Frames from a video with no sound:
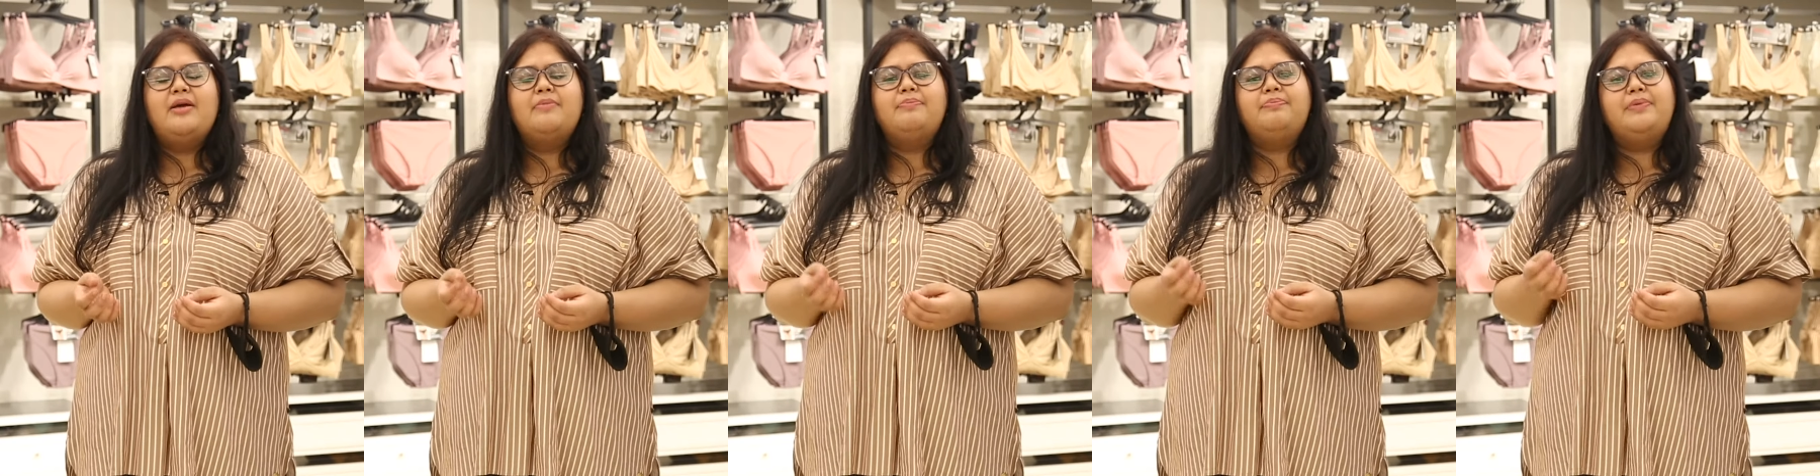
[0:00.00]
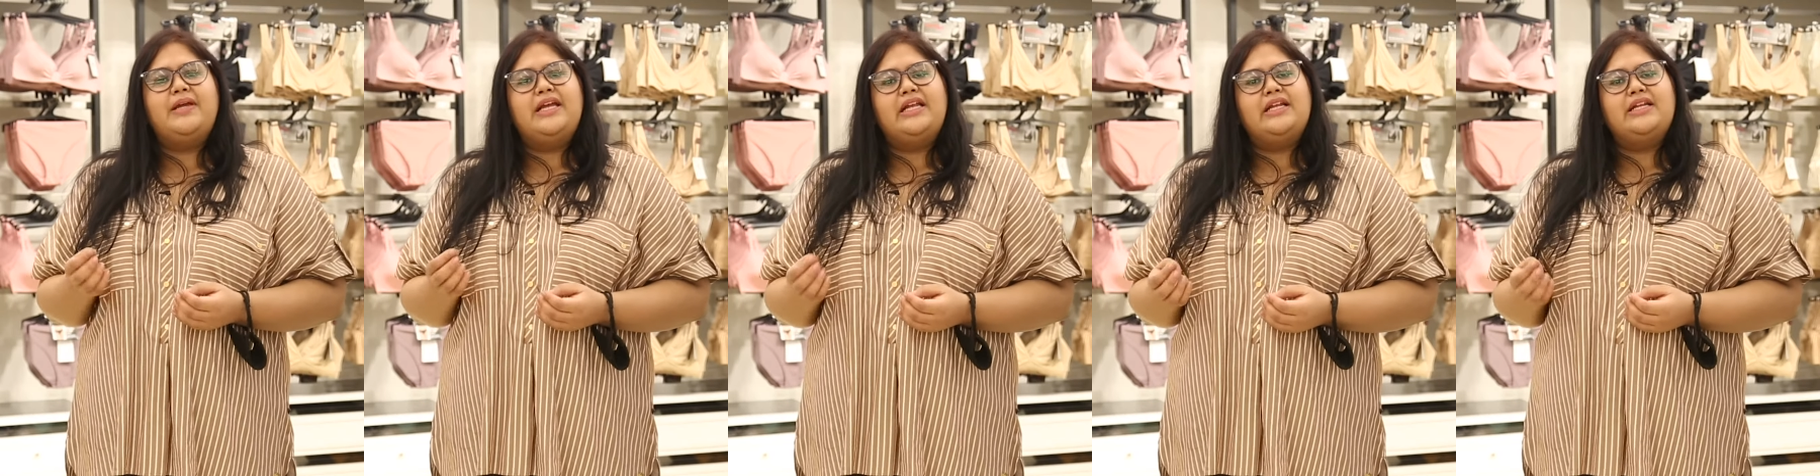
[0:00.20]

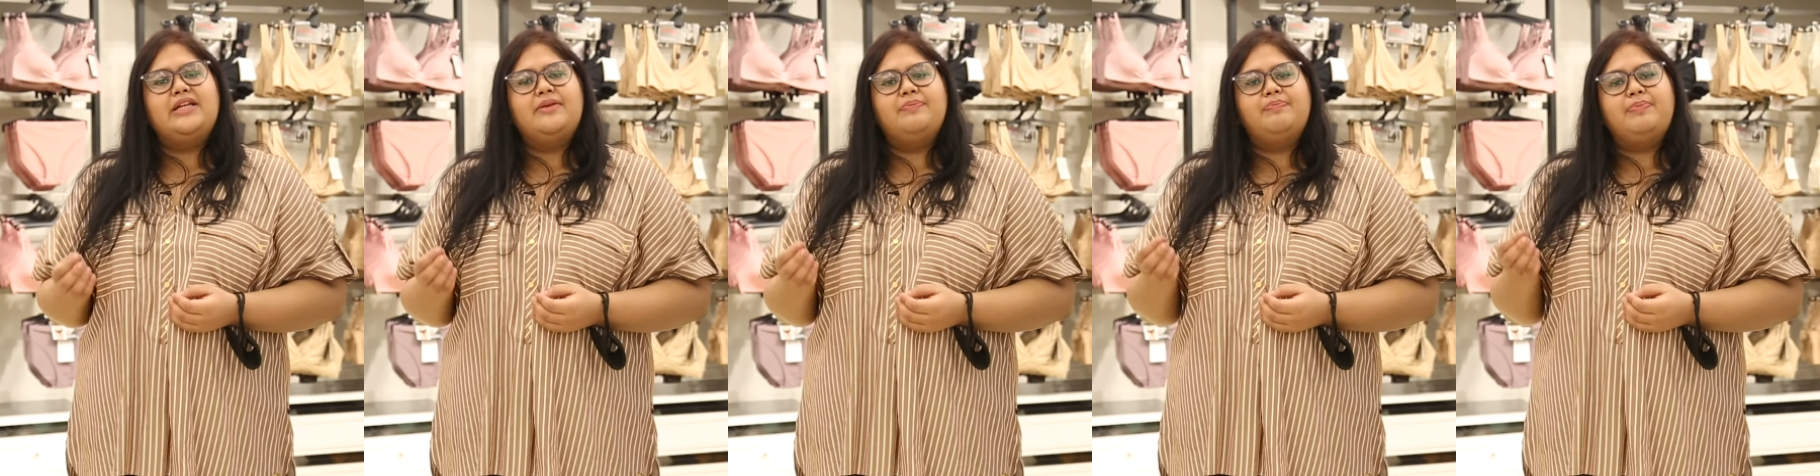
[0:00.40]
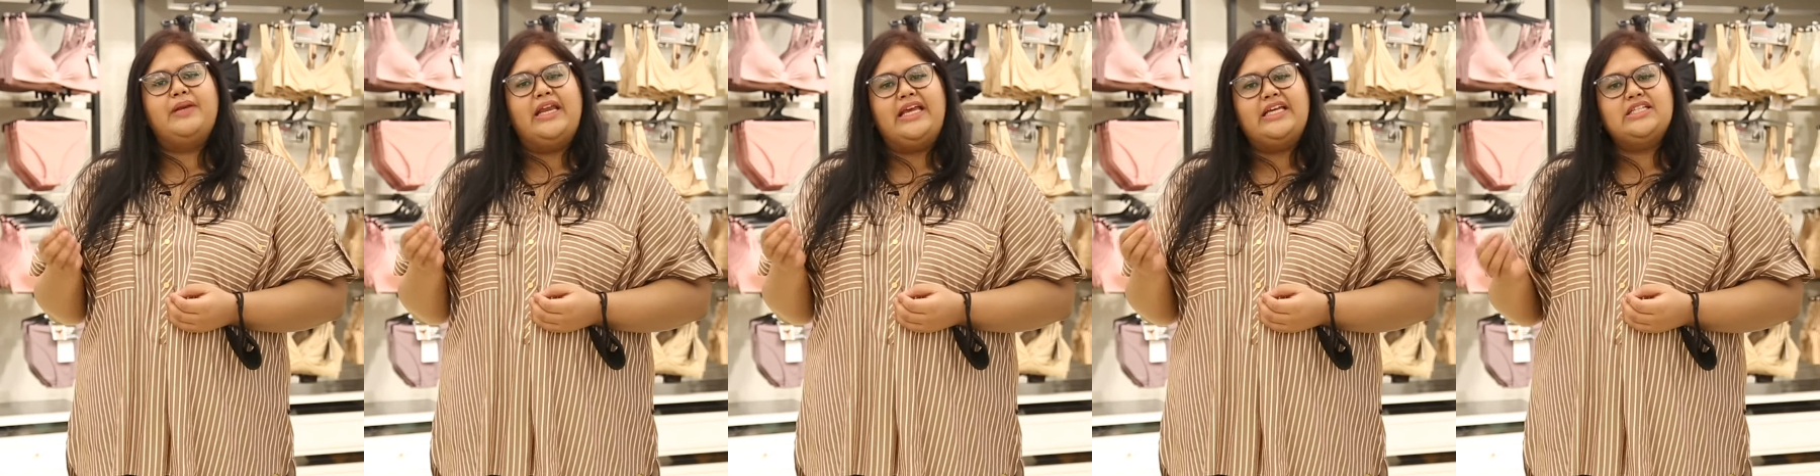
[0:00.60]

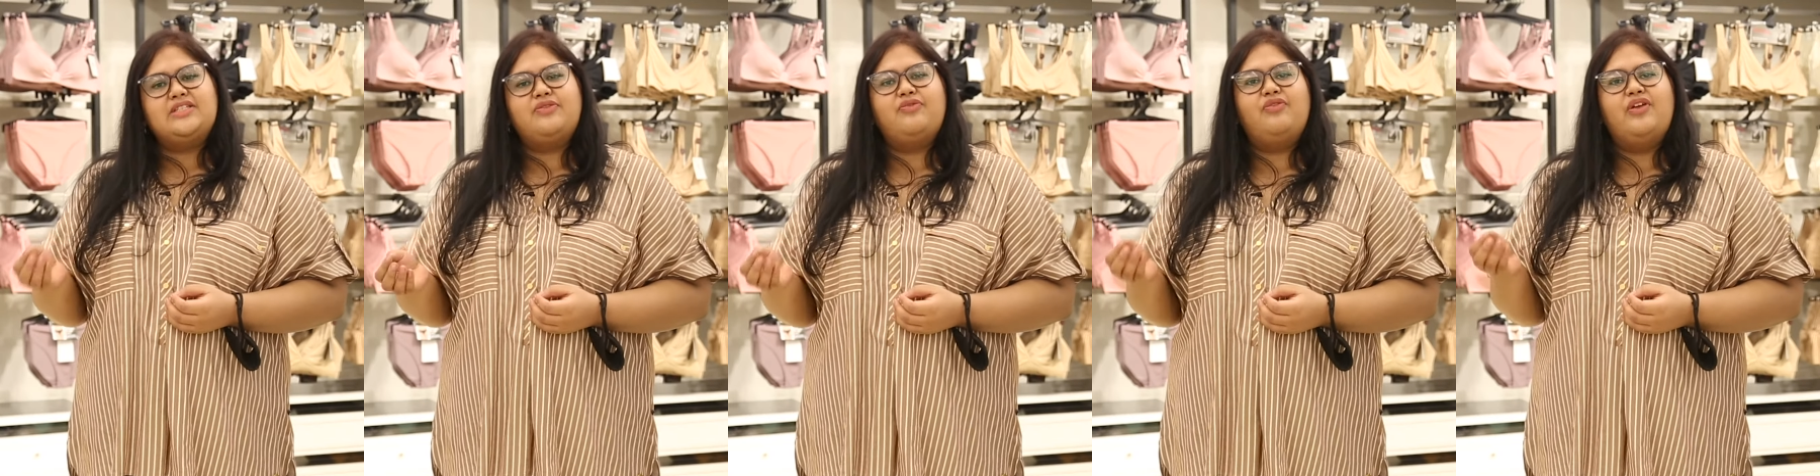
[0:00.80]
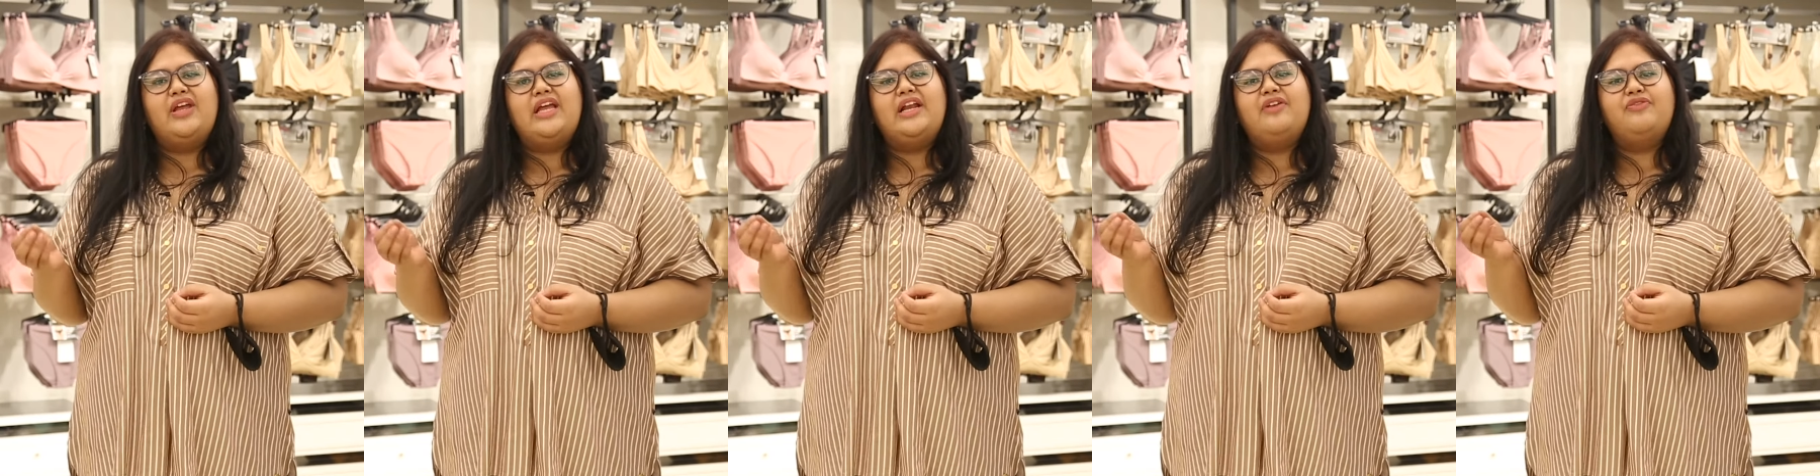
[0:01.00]
please
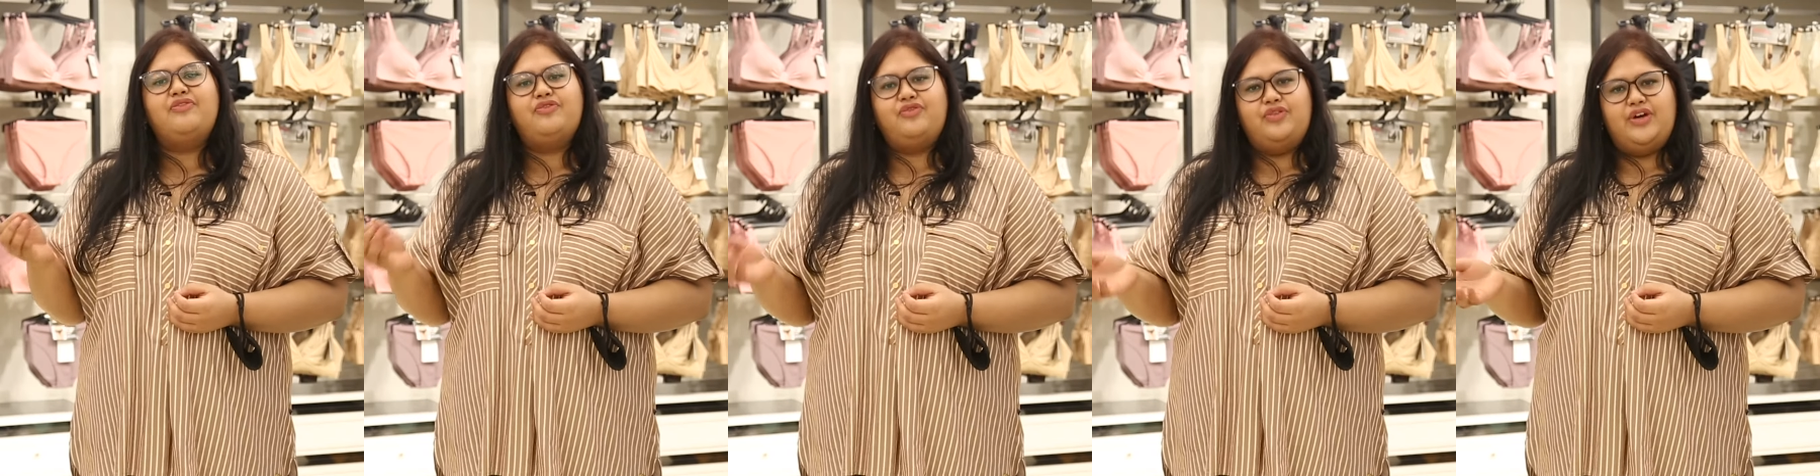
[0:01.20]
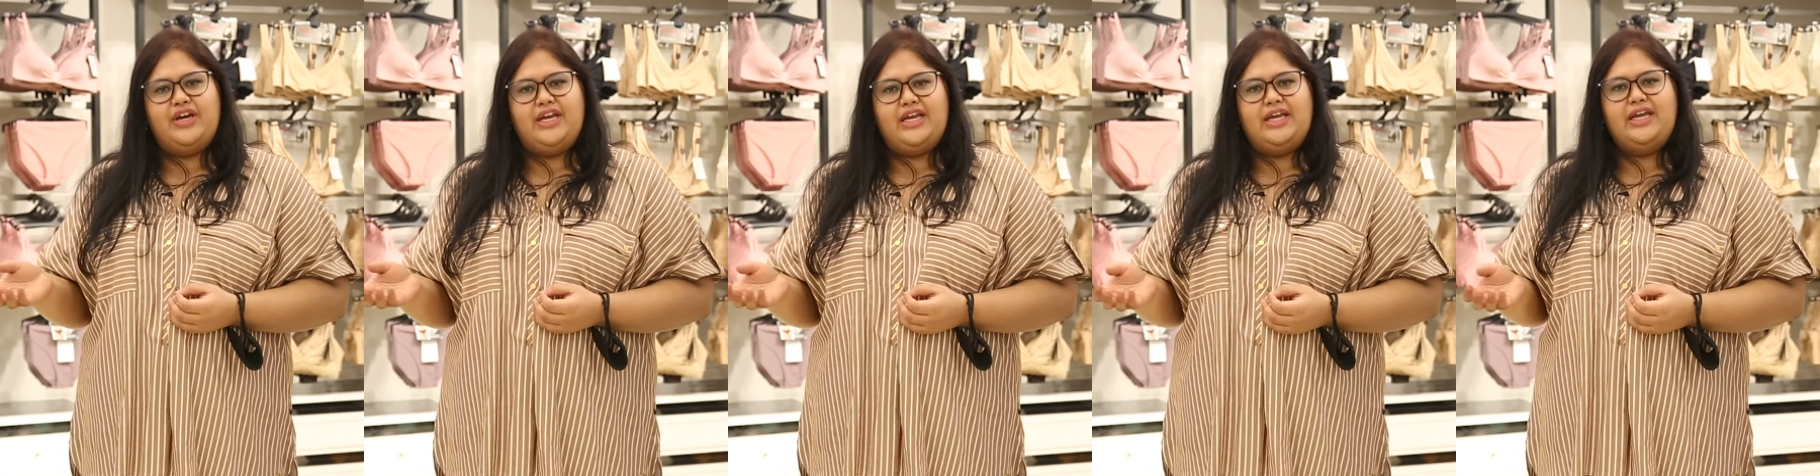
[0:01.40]
feel
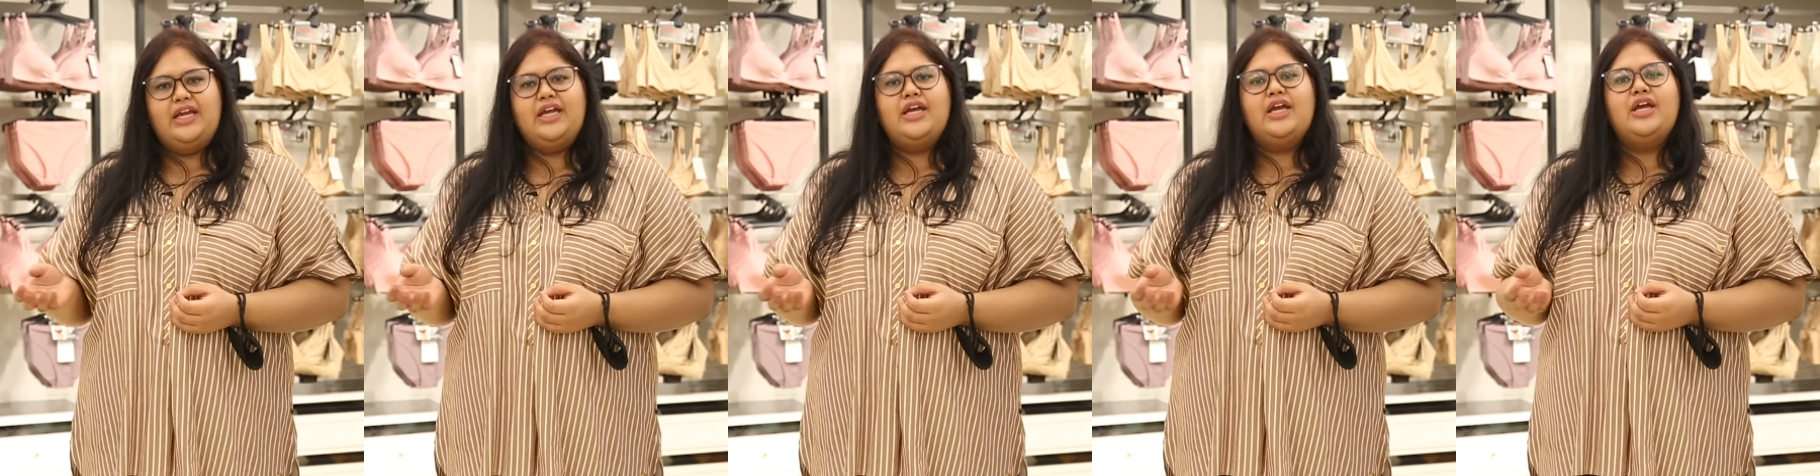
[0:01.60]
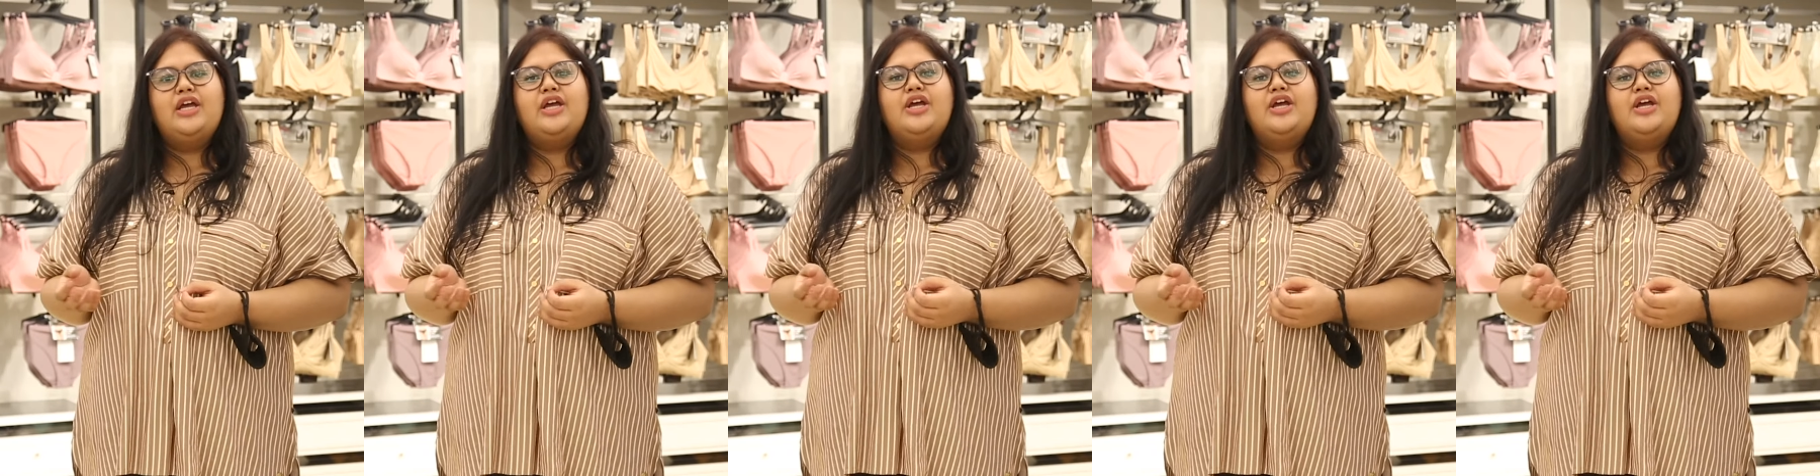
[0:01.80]
free